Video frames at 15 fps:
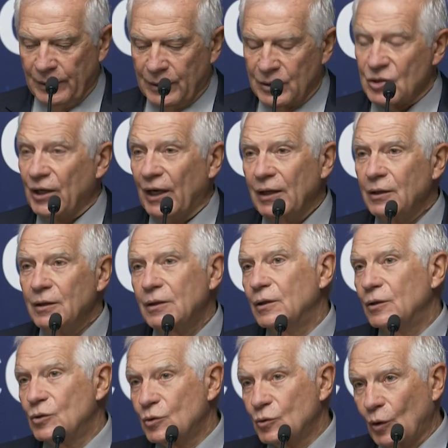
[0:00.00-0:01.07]
sent
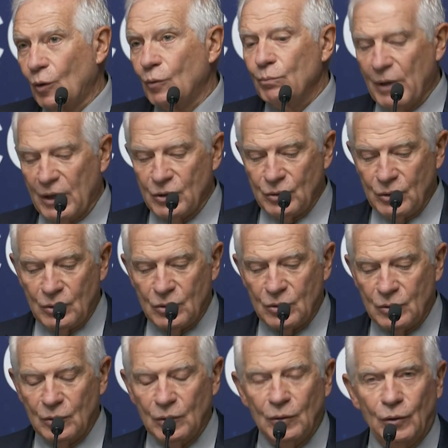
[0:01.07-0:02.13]
a strong
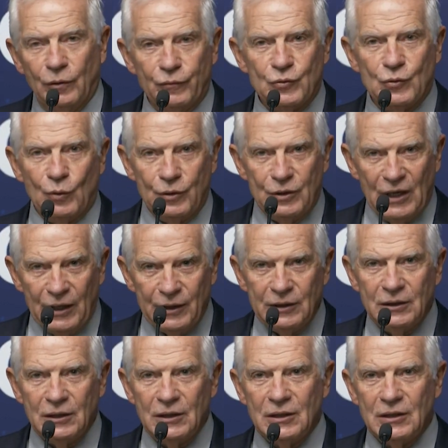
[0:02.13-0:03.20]
message of
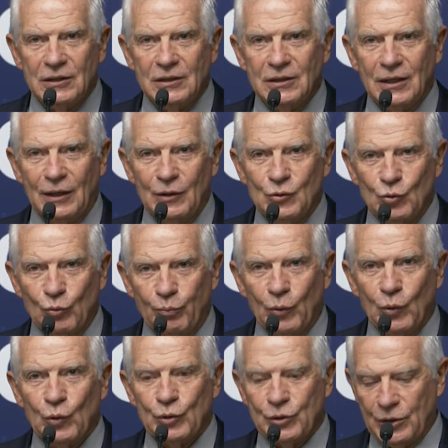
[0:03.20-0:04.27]
solidarity and
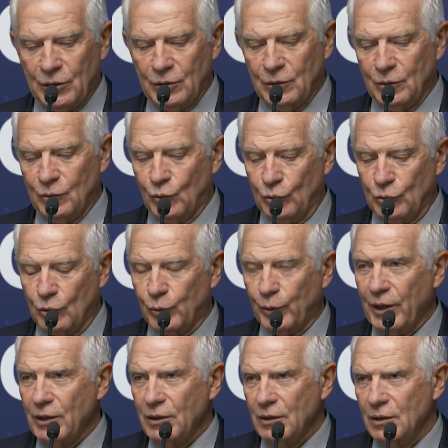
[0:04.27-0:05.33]
support to
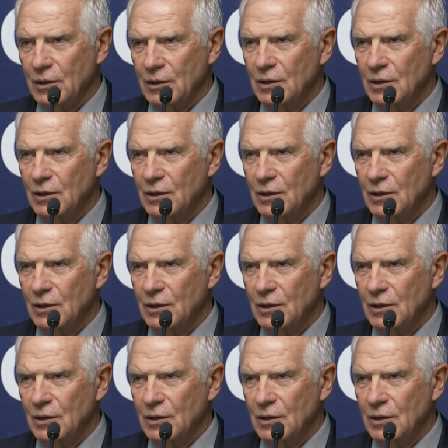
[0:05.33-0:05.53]
Ukraine